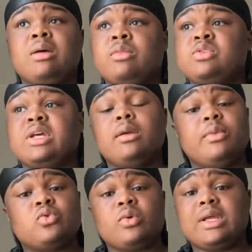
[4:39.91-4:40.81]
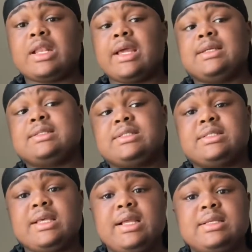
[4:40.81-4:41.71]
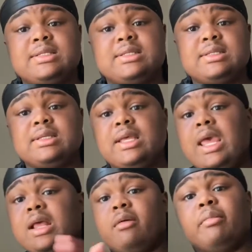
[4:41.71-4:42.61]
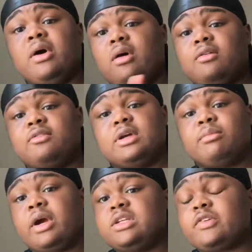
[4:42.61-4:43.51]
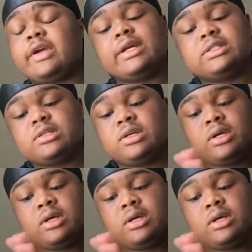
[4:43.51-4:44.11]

I'm going to say between like 6 and above price range.